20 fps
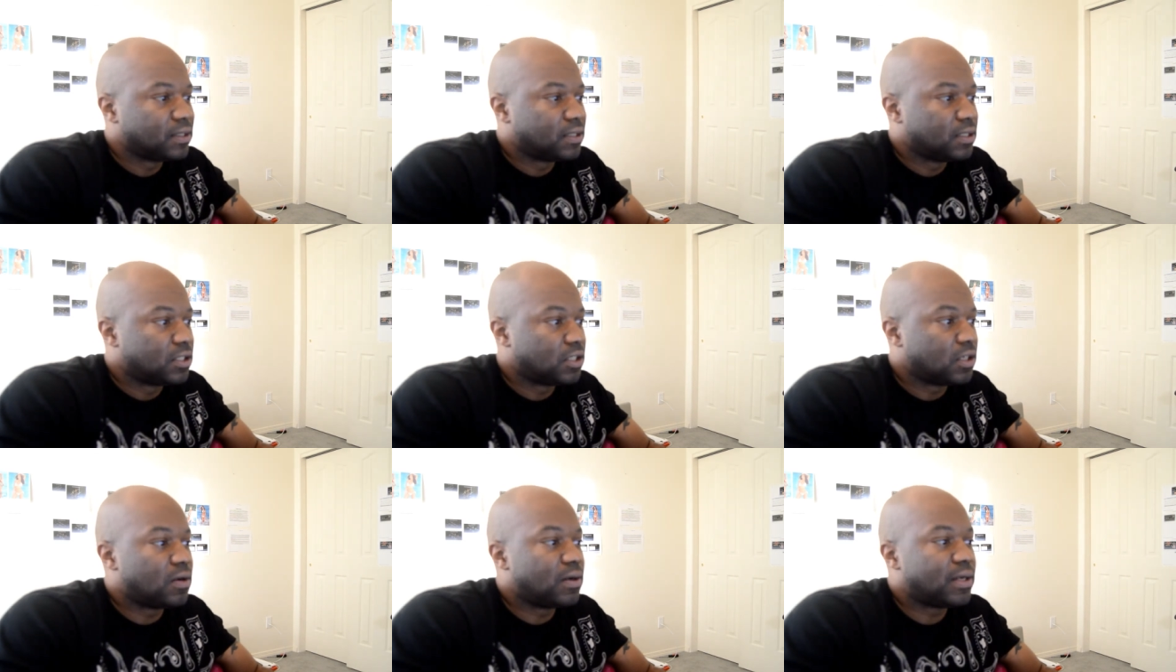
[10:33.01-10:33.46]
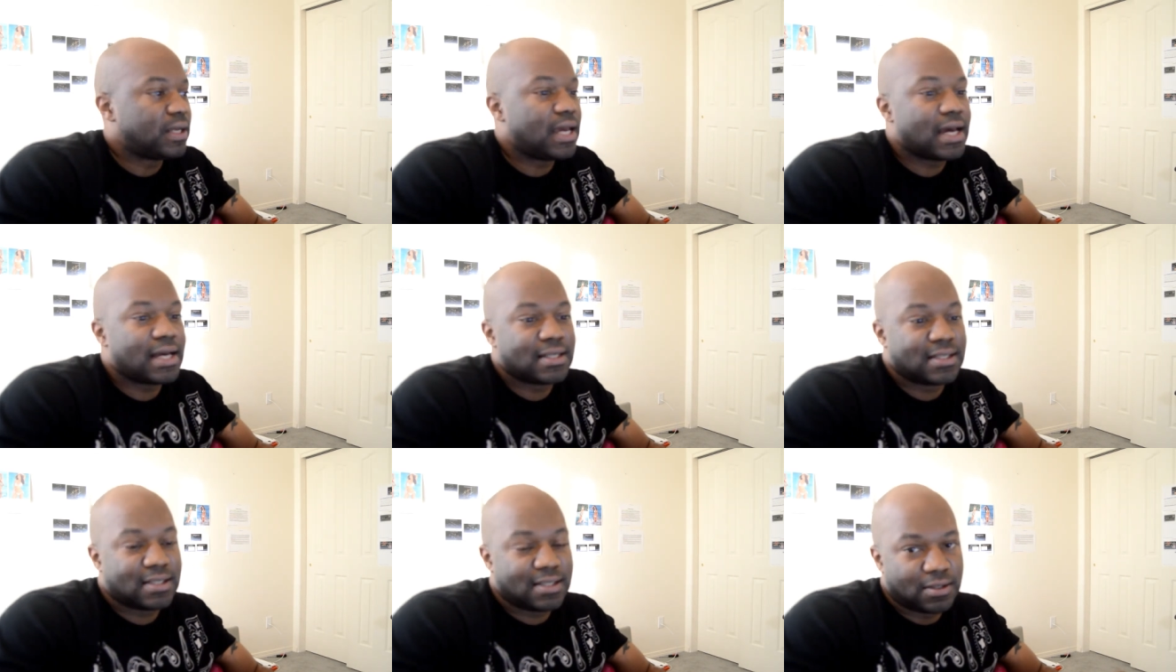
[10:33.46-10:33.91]
So
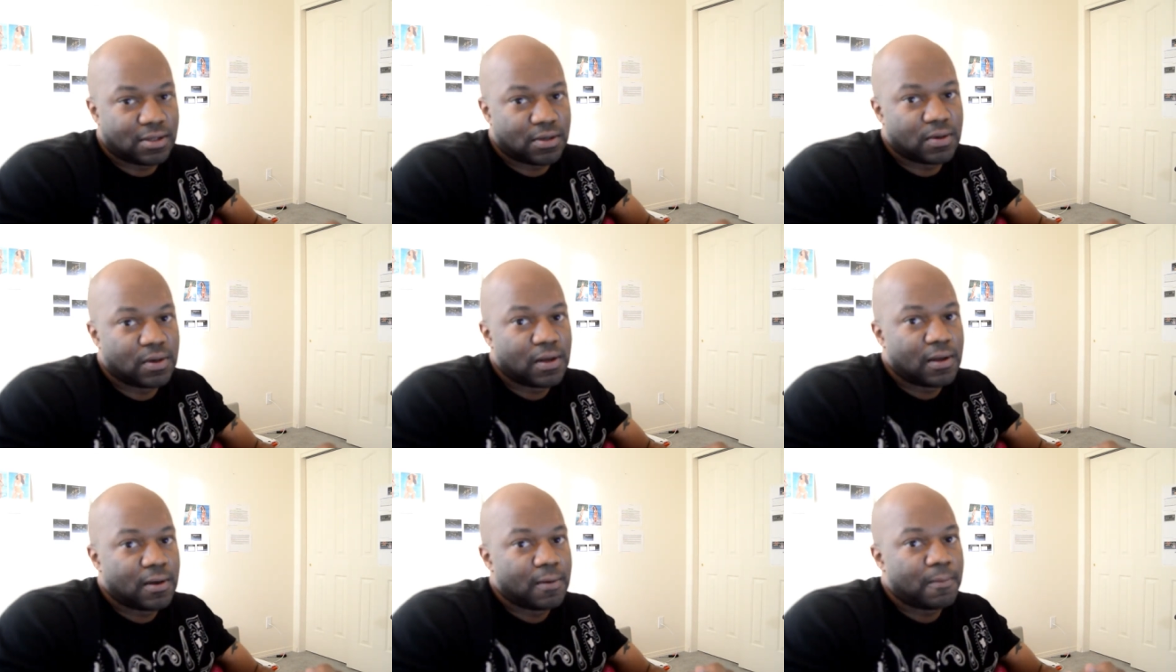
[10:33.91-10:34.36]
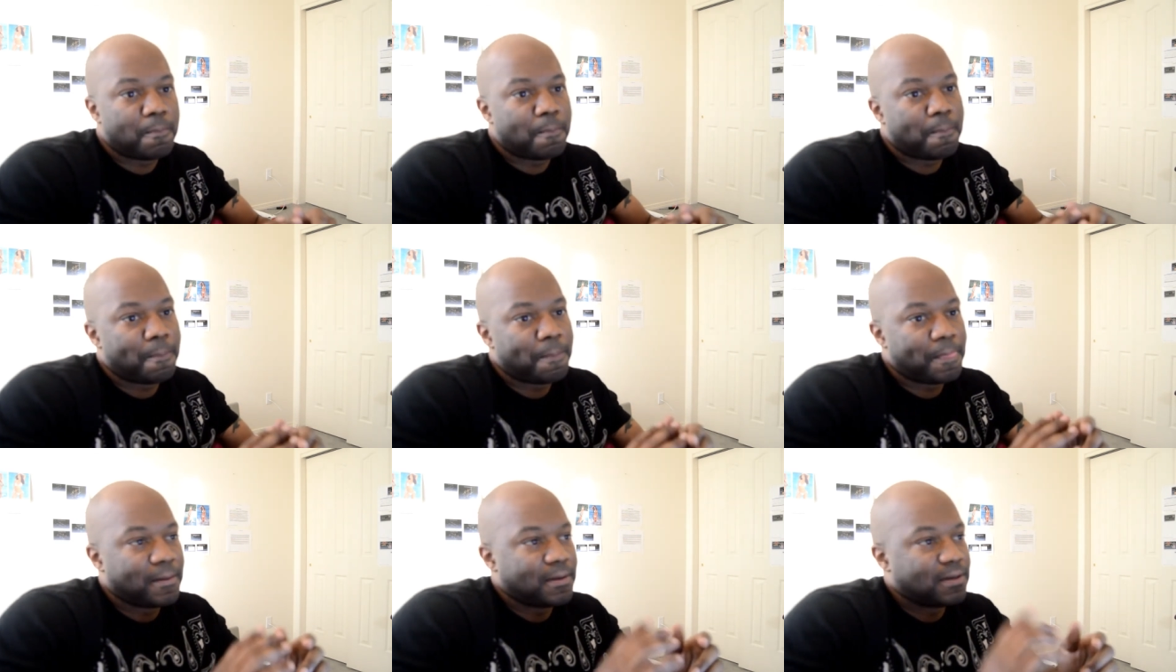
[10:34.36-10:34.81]
yes, so
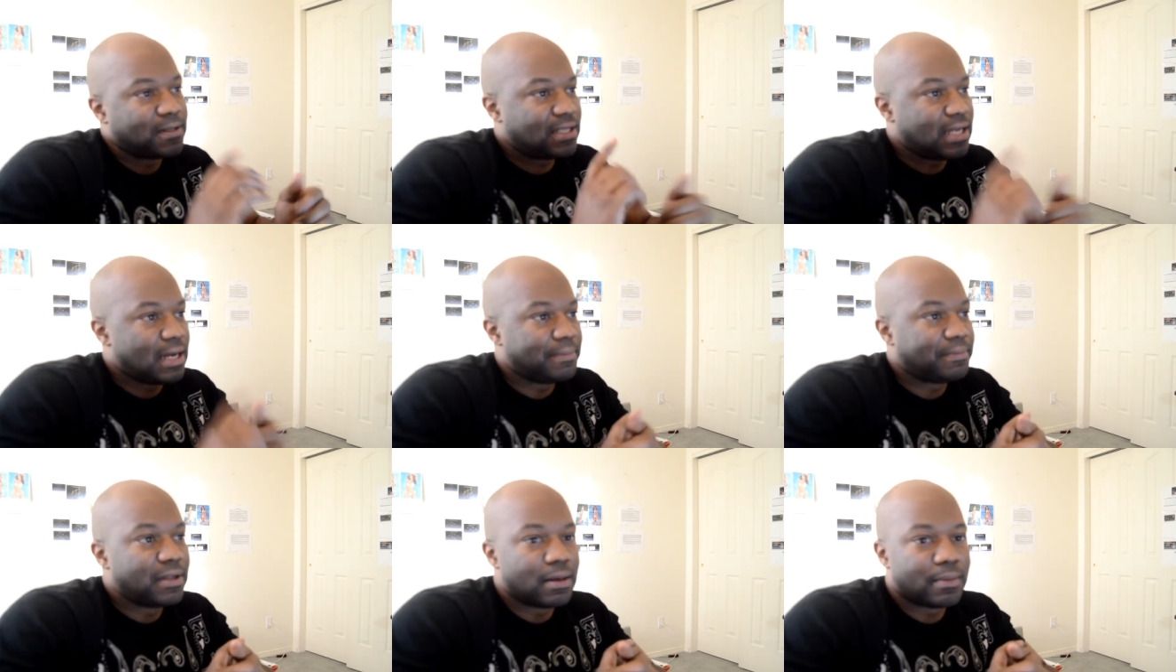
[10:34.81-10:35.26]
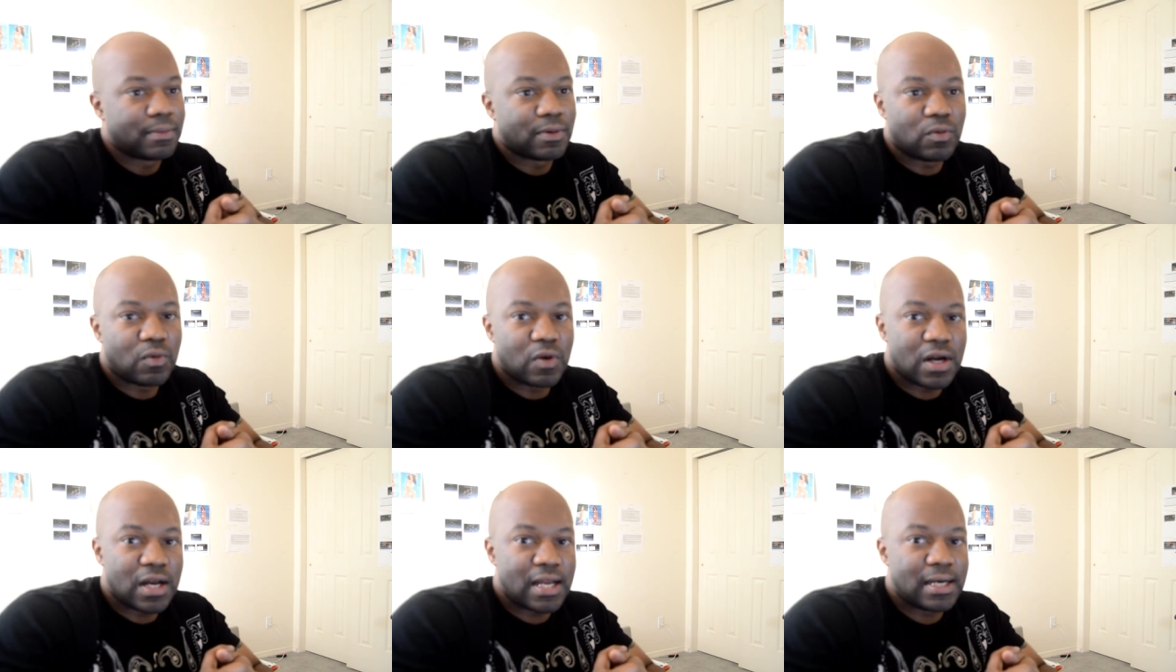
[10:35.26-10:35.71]
step number
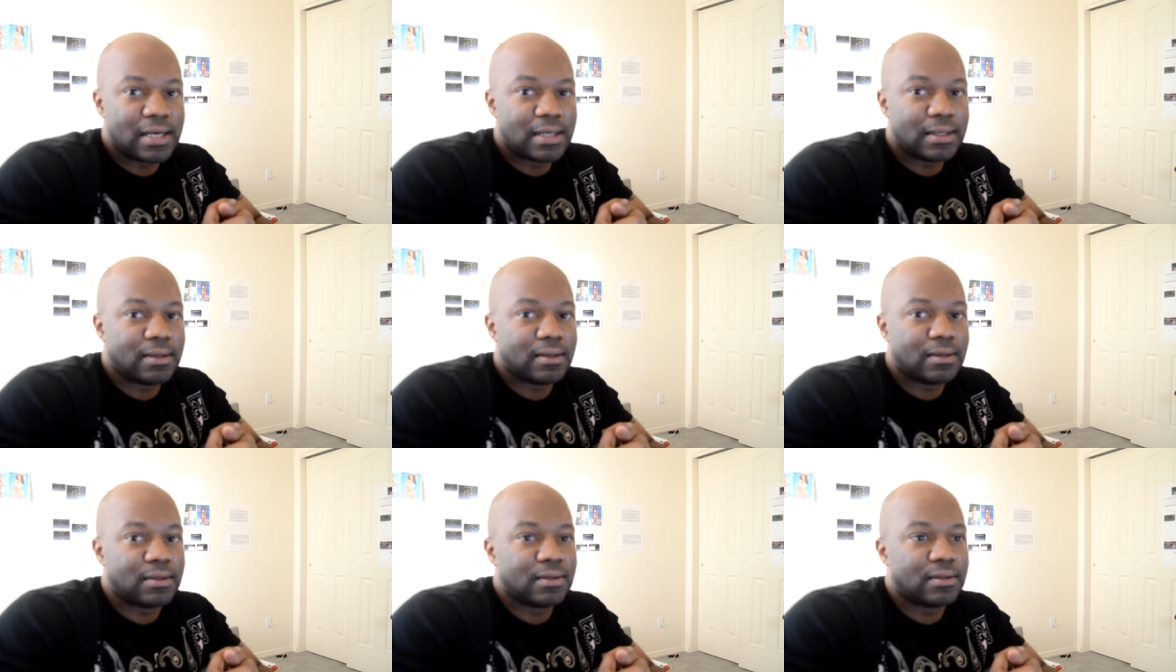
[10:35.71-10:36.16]
one.